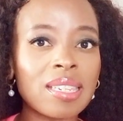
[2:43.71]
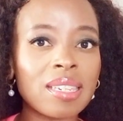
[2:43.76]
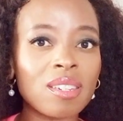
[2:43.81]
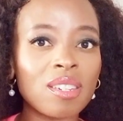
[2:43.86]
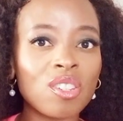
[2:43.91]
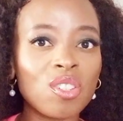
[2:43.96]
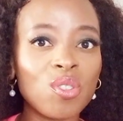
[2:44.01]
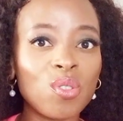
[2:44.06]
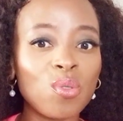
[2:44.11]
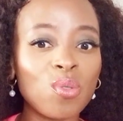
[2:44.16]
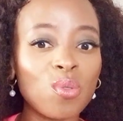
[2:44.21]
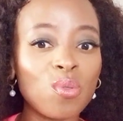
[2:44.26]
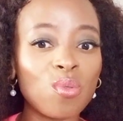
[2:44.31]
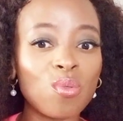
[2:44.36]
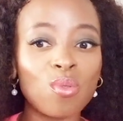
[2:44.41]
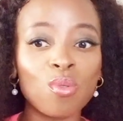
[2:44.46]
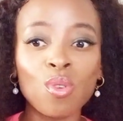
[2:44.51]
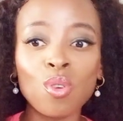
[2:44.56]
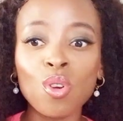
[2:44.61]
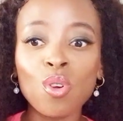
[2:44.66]

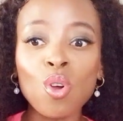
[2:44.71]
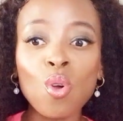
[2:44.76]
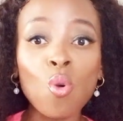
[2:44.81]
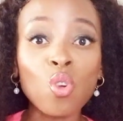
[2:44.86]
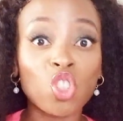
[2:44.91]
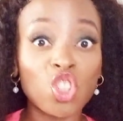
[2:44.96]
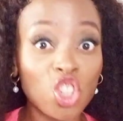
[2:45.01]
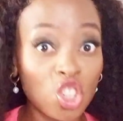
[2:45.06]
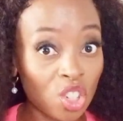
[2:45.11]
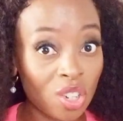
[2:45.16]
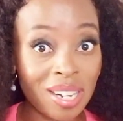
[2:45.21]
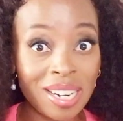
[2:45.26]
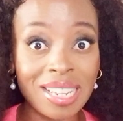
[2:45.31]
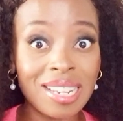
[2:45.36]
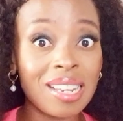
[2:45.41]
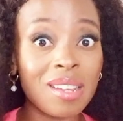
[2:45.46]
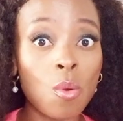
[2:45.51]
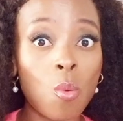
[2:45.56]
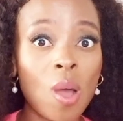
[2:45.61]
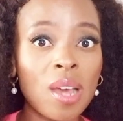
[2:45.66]
You just
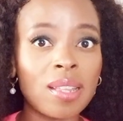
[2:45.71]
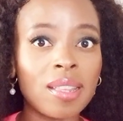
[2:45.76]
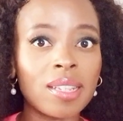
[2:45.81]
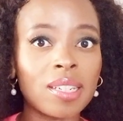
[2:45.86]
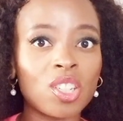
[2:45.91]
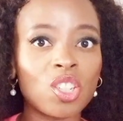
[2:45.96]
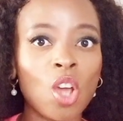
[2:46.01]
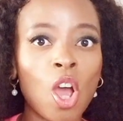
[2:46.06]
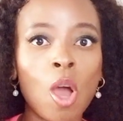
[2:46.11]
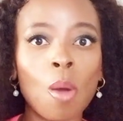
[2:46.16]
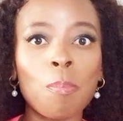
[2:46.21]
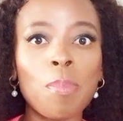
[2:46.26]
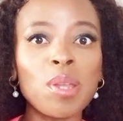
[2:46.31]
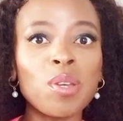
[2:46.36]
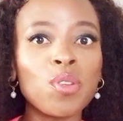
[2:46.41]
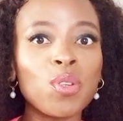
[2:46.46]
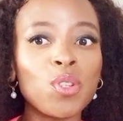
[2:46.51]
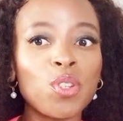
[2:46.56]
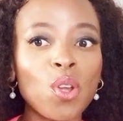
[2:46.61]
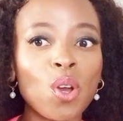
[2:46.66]
really want the job
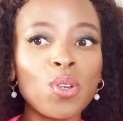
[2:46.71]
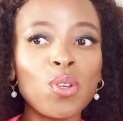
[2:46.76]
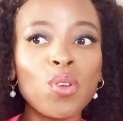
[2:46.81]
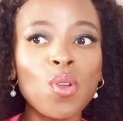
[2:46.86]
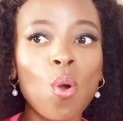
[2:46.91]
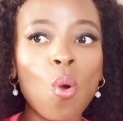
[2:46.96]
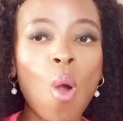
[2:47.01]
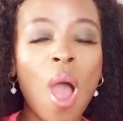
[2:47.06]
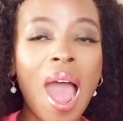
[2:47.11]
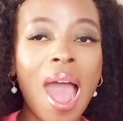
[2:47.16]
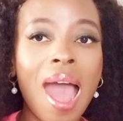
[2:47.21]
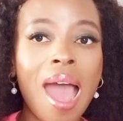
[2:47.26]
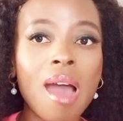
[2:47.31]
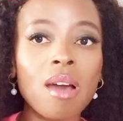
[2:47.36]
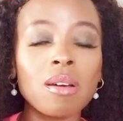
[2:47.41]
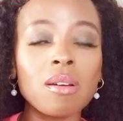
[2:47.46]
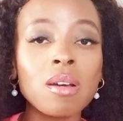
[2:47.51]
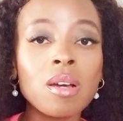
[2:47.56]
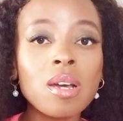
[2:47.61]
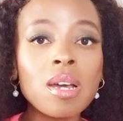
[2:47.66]
and you don't know
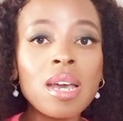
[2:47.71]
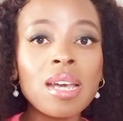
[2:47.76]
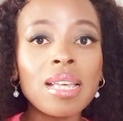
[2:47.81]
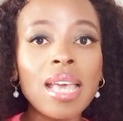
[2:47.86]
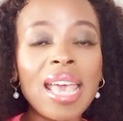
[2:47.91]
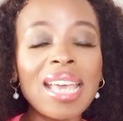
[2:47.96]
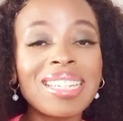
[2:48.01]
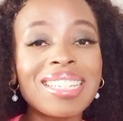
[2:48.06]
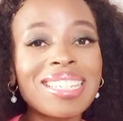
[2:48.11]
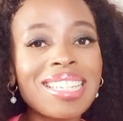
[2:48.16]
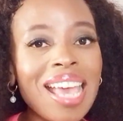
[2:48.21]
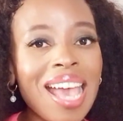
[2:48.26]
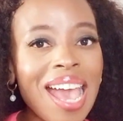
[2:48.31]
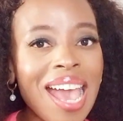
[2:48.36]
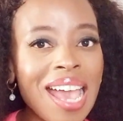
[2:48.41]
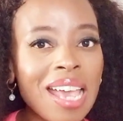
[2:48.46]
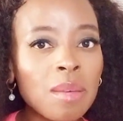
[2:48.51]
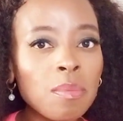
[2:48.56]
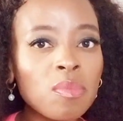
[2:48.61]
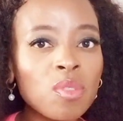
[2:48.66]
how at
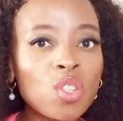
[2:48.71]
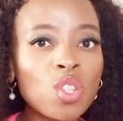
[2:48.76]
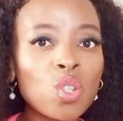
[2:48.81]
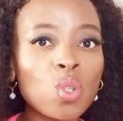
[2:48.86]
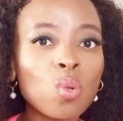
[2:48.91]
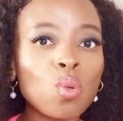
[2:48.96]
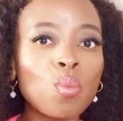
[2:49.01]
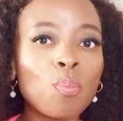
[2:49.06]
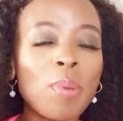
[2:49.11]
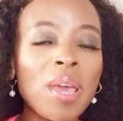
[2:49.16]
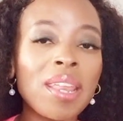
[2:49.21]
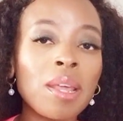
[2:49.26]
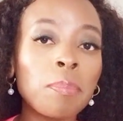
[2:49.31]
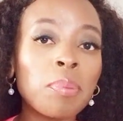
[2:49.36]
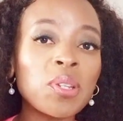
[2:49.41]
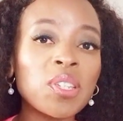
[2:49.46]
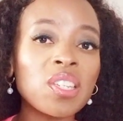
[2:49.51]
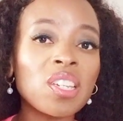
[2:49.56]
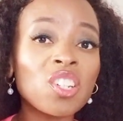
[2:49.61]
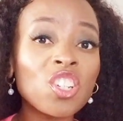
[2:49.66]
times to better
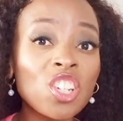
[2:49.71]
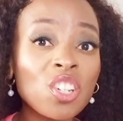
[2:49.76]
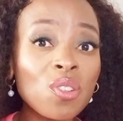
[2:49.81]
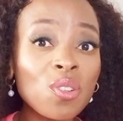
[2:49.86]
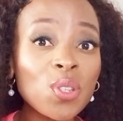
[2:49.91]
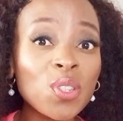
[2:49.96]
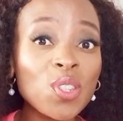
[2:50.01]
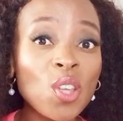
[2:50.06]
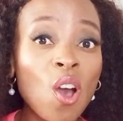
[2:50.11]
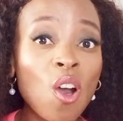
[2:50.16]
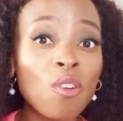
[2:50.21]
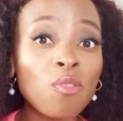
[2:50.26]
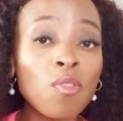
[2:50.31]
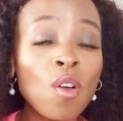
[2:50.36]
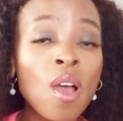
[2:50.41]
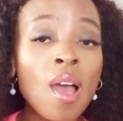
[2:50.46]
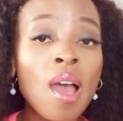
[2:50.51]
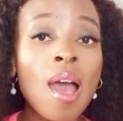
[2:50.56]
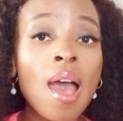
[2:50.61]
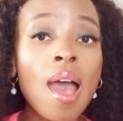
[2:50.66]
position yourself
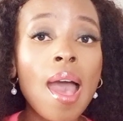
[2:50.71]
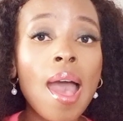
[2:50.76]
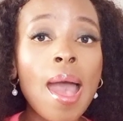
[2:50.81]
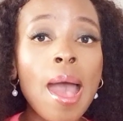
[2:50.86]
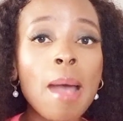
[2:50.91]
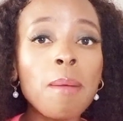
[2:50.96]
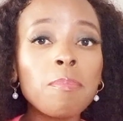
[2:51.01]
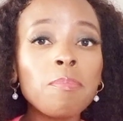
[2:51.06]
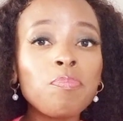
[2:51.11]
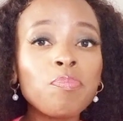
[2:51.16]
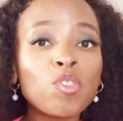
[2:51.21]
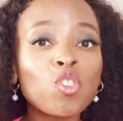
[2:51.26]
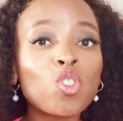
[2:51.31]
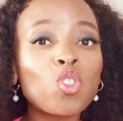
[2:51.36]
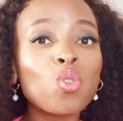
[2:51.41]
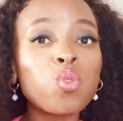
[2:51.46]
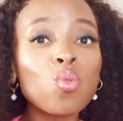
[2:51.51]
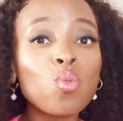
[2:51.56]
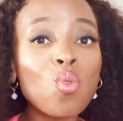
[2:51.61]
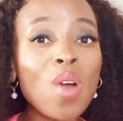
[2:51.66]

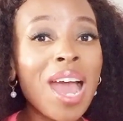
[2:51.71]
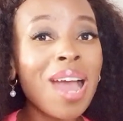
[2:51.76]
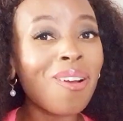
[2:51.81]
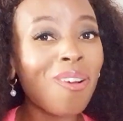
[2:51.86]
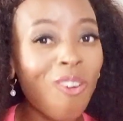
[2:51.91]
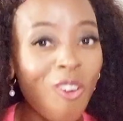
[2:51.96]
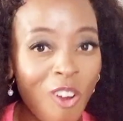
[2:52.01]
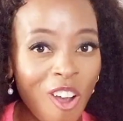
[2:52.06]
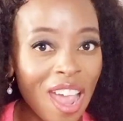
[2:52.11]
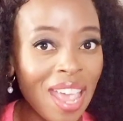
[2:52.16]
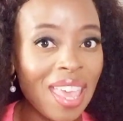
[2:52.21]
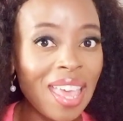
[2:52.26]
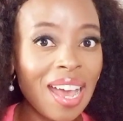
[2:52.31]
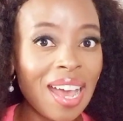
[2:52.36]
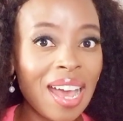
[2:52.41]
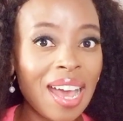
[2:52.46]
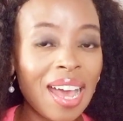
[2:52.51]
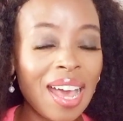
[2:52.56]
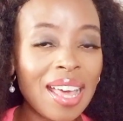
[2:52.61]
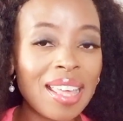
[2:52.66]
to acquire
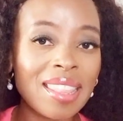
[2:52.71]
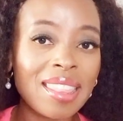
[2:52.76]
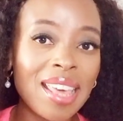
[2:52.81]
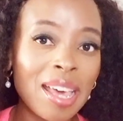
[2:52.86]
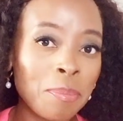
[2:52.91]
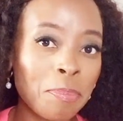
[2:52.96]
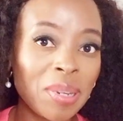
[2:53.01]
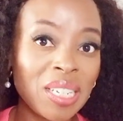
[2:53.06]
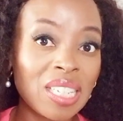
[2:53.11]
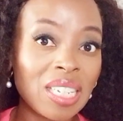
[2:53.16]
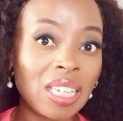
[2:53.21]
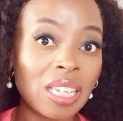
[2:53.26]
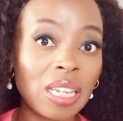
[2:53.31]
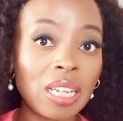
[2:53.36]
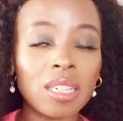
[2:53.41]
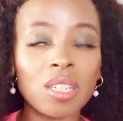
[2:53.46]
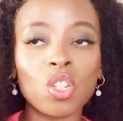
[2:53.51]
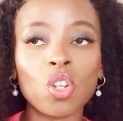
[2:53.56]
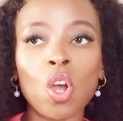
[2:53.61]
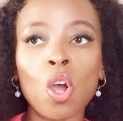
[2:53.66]
that
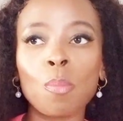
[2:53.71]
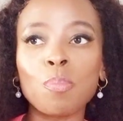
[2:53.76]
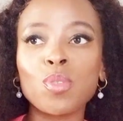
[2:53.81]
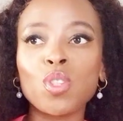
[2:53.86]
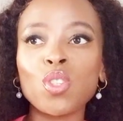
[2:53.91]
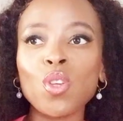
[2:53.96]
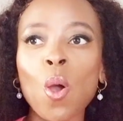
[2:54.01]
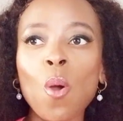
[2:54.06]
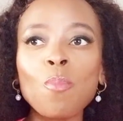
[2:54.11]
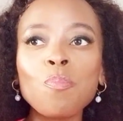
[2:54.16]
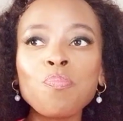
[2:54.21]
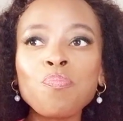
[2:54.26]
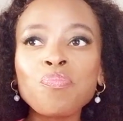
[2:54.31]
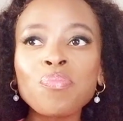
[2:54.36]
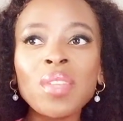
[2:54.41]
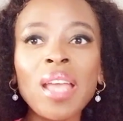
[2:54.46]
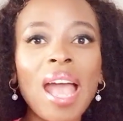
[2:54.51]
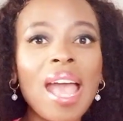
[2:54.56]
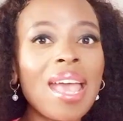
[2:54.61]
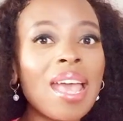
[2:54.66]
particular job. So
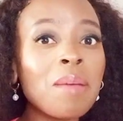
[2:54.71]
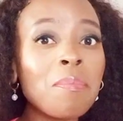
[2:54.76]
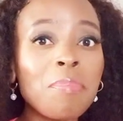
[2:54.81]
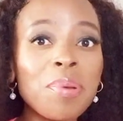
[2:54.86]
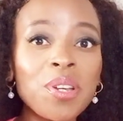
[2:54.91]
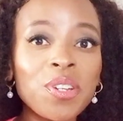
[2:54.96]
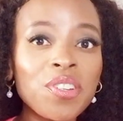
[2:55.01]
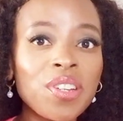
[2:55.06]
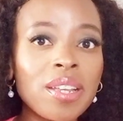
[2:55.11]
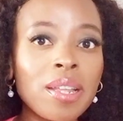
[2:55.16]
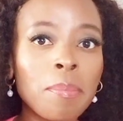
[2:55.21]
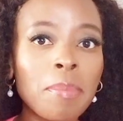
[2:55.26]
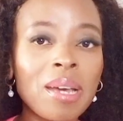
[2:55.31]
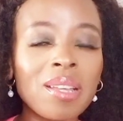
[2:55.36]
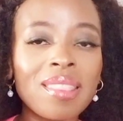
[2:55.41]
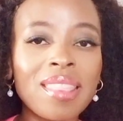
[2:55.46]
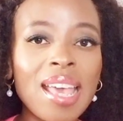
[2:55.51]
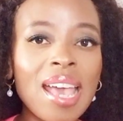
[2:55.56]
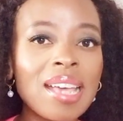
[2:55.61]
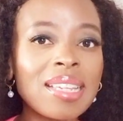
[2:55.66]
I am passionate
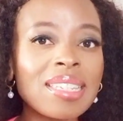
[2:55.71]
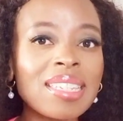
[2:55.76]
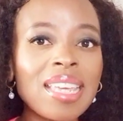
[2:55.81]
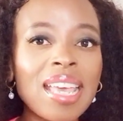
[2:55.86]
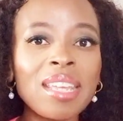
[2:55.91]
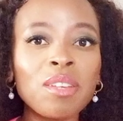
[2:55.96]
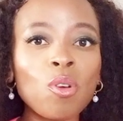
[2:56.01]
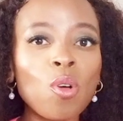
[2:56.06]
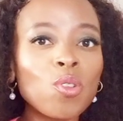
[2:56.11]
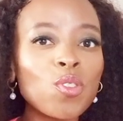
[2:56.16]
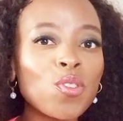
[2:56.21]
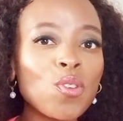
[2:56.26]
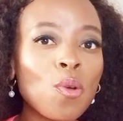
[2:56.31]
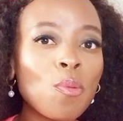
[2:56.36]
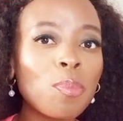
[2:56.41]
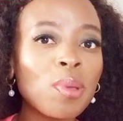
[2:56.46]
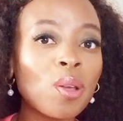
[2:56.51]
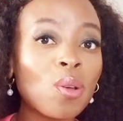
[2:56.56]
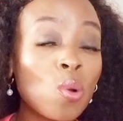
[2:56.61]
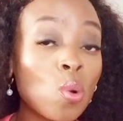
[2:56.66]
about that, and also
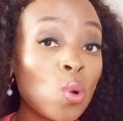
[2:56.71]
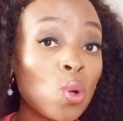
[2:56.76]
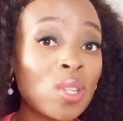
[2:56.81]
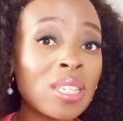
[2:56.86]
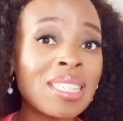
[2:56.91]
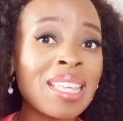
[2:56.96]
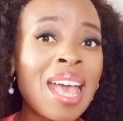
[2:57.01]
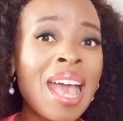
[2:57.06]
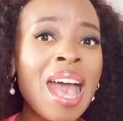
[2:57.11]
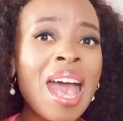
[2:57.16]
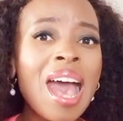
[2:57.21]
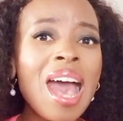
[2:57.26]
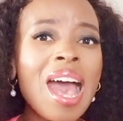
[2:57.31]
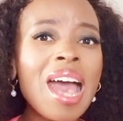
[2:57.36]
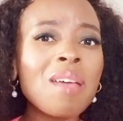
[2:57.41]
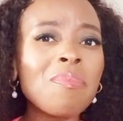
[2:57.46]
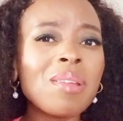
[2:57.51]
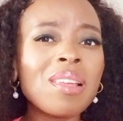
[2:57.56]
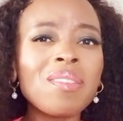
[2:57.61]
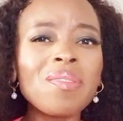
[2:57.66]
because
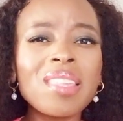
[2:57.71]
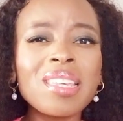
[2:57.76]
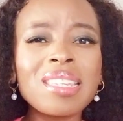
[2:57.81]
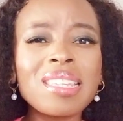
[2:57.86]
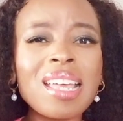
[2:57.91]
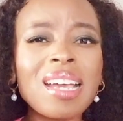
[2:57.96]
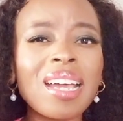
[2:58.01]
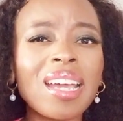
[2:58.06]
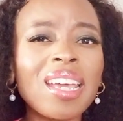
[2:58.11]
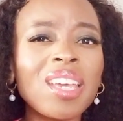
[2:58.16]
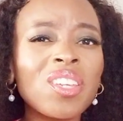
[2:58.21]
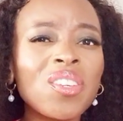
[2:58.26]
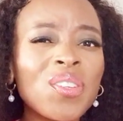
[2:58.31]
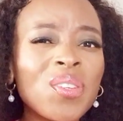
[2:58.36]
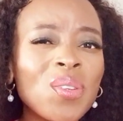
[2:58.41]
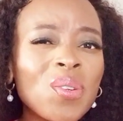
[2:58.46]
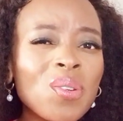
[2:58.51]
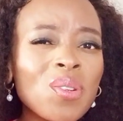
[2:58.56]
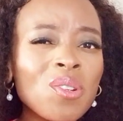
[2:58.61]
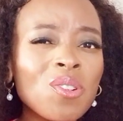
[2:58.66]
I believe there's like a
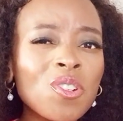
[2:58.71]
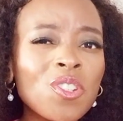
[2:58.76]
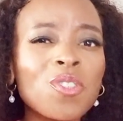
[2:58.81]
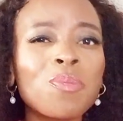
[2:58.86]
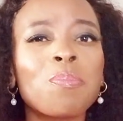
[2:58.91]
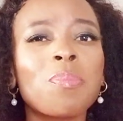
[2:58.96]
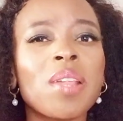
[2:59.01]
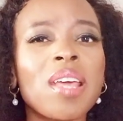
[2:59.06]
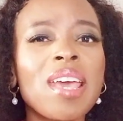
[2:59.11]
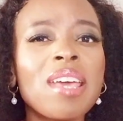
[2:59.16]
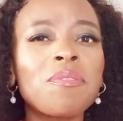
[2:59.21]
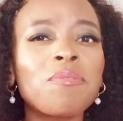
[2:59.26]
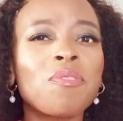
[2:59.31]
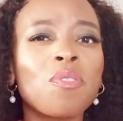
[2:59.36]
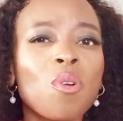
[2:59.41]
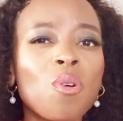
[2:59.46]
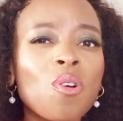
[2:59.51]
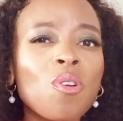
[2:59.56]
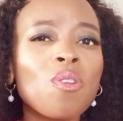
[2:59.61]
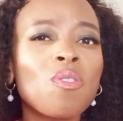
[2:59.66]
huge bread for
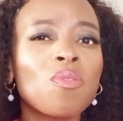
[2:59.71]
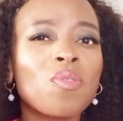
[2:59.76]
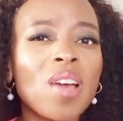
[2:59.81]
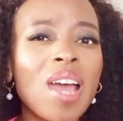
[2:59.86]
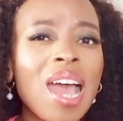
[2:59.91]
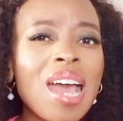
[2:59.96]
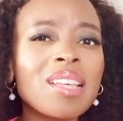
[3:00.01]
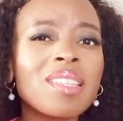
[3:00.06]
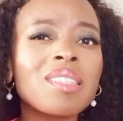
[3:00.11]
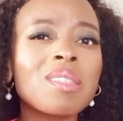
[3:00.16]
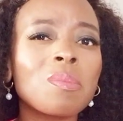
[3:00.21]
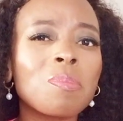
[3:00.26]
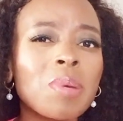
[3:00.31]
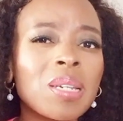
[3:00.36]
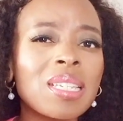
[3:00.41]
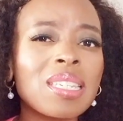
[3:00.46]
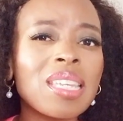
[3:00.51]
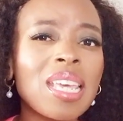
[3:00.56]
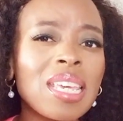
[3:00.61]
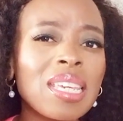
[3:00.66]
all of us to
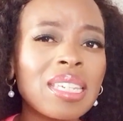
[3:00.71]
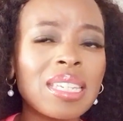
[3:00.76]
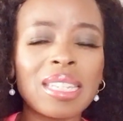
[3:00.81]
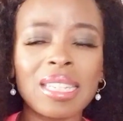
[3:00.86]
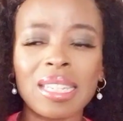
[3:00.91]
partake